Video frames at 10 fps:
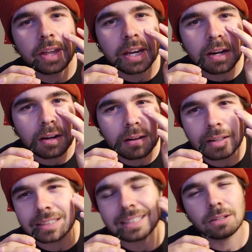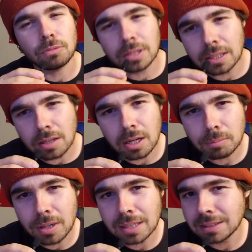there, and it's like a really long
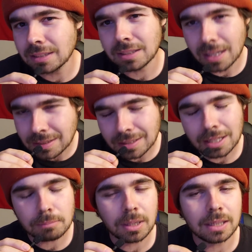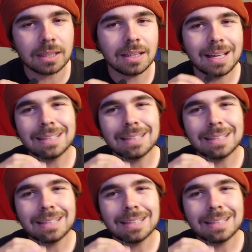process. Costs a lot of money.